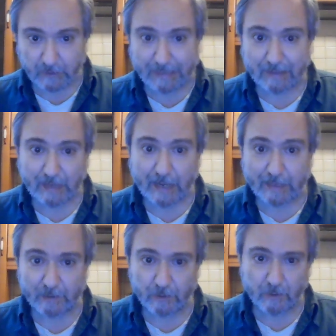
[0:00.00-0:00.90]
uh,
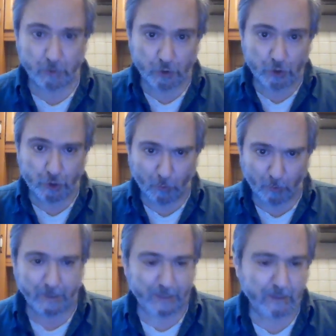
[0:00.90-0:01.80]
added
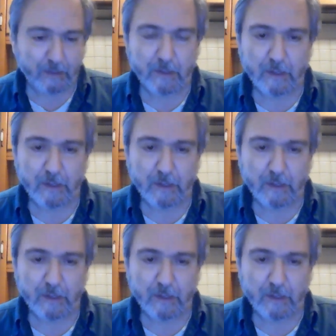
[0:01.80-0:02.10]
joy,